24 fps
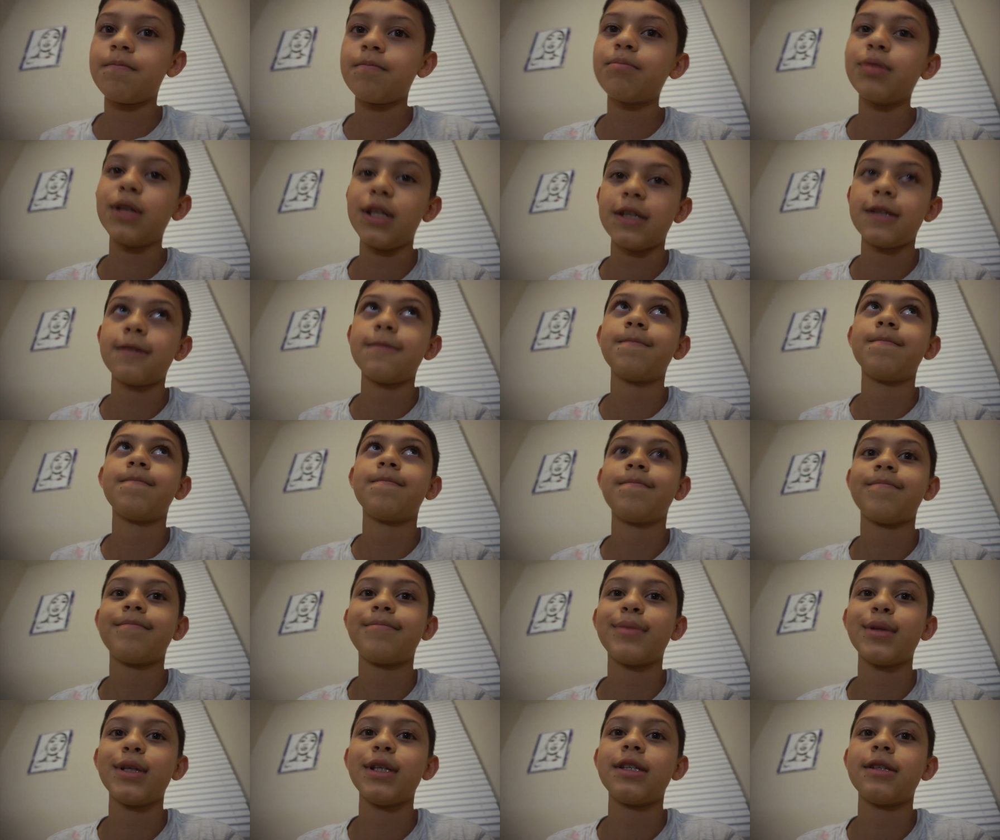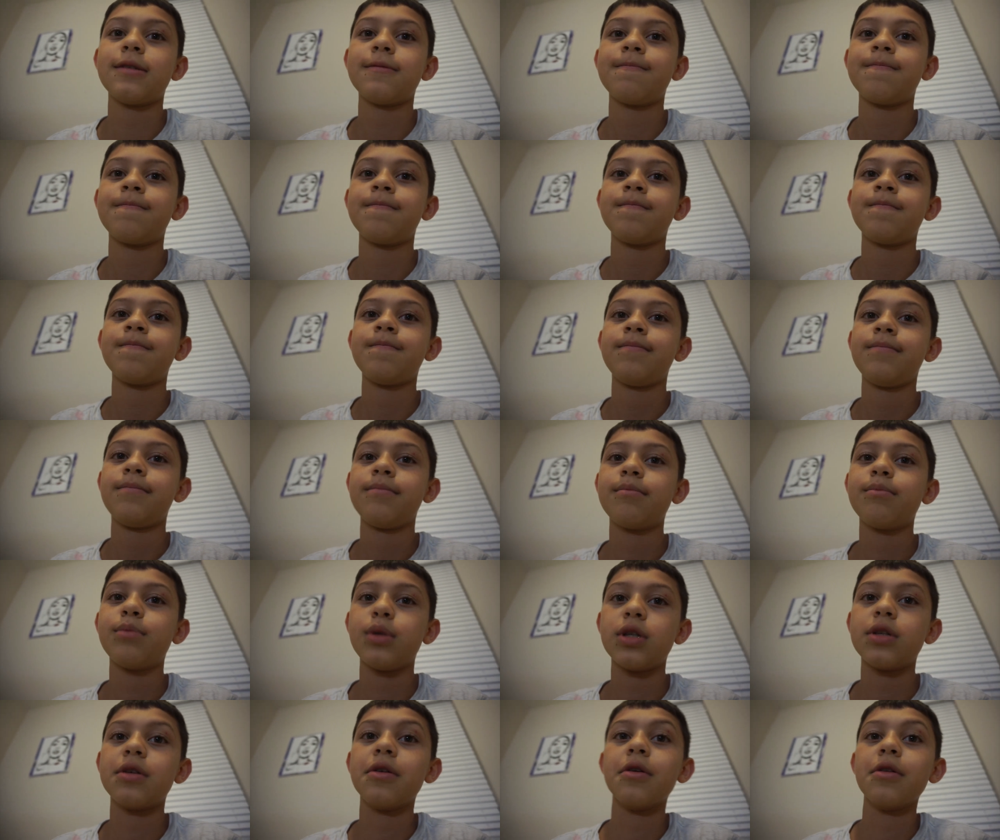Please, please,
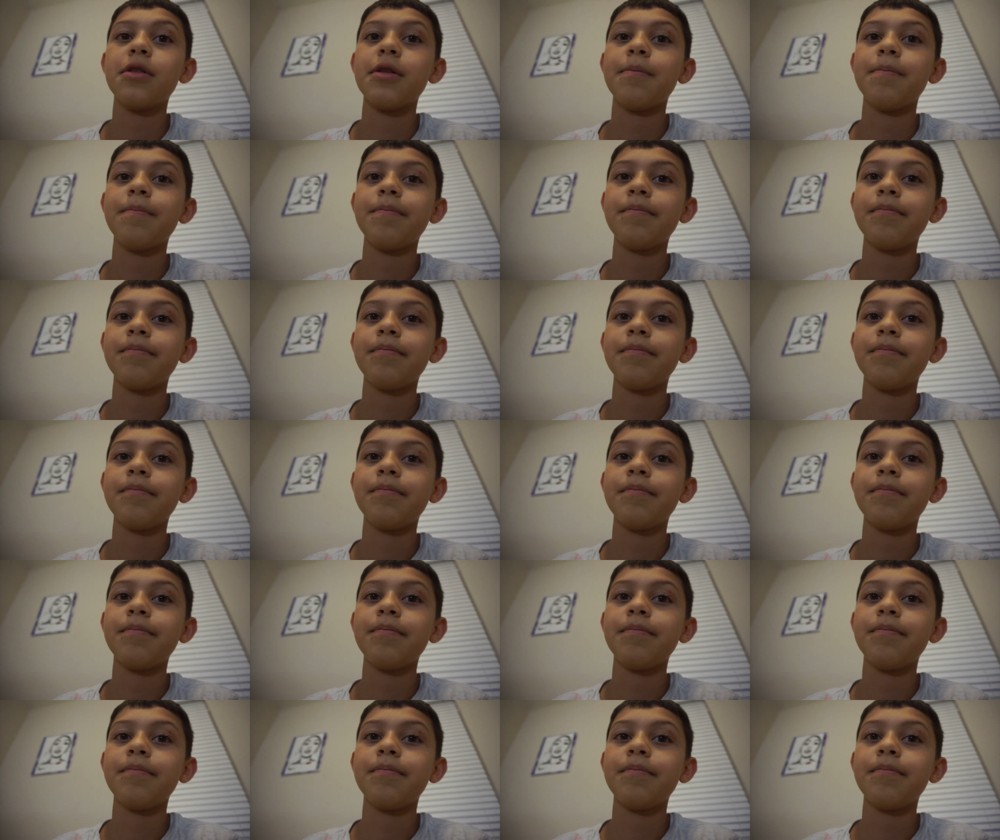please go to them.